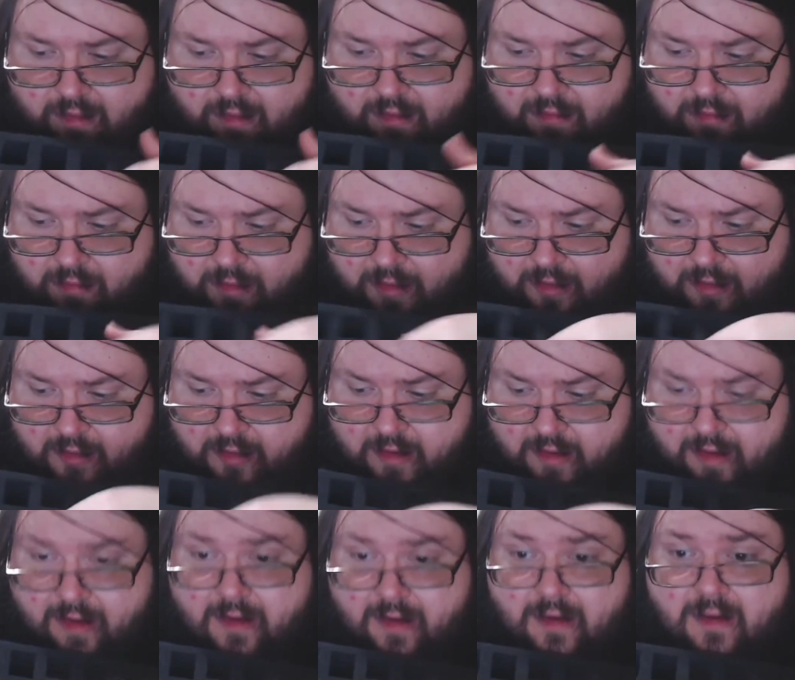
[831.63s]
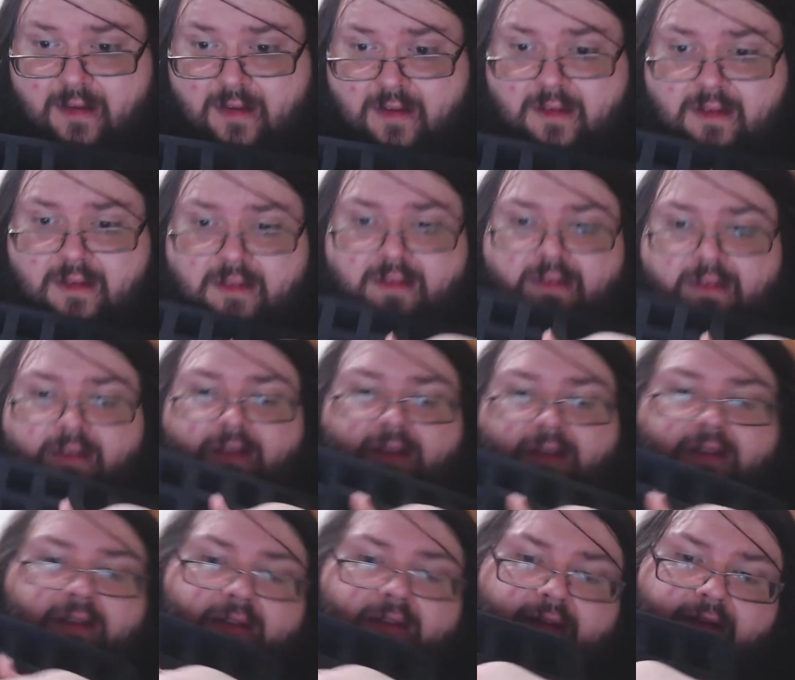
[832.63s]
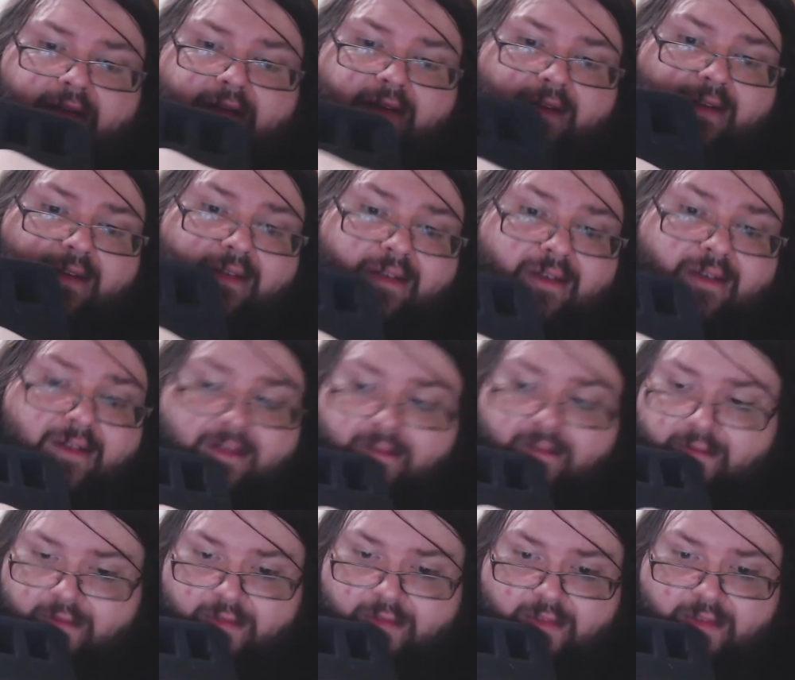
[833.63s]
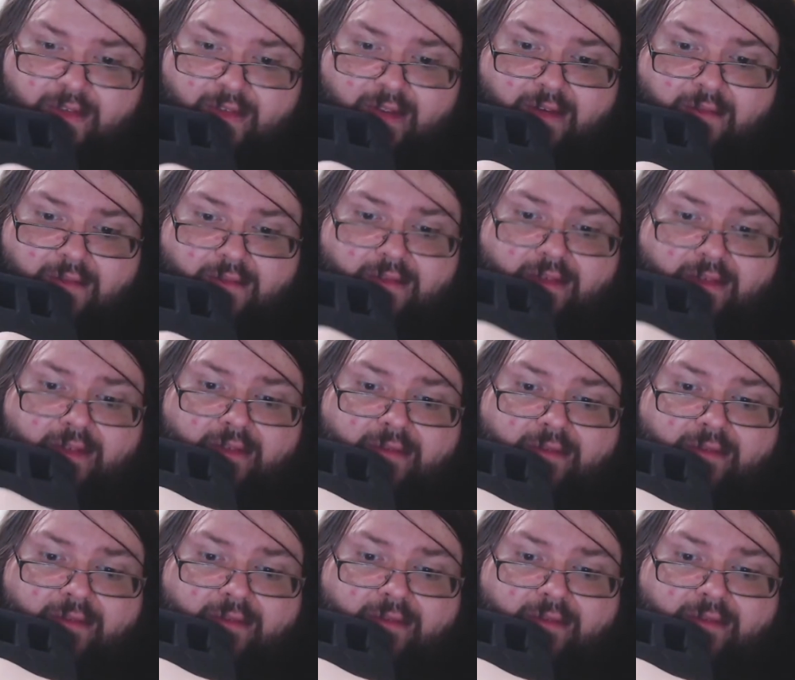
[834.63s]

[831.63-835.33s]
the grid. Let's see. Get one.